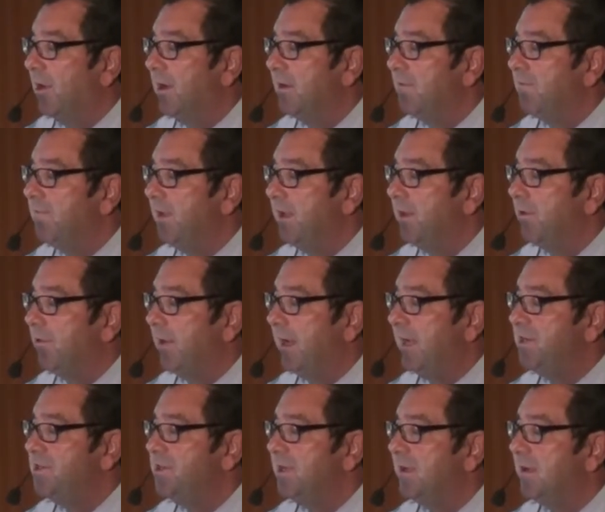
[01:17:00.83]
or
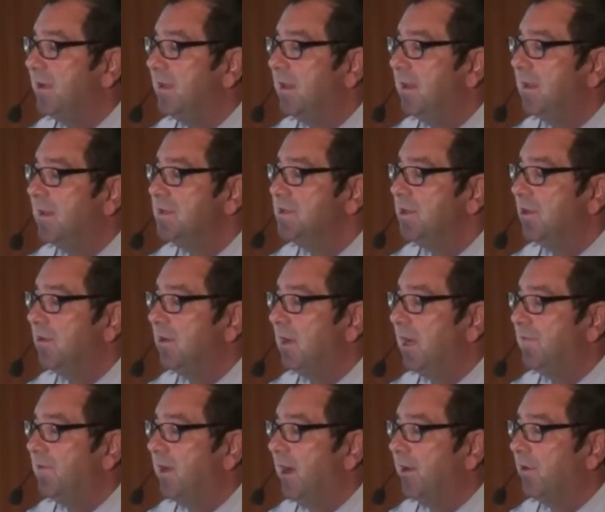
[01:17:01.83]
configuration.
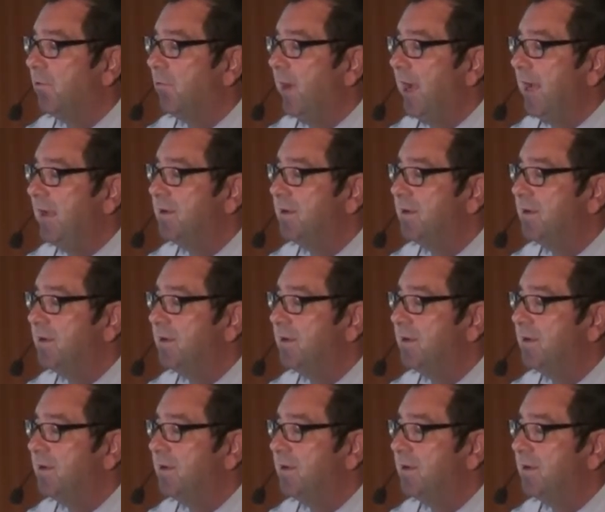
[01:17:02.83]
So I've got a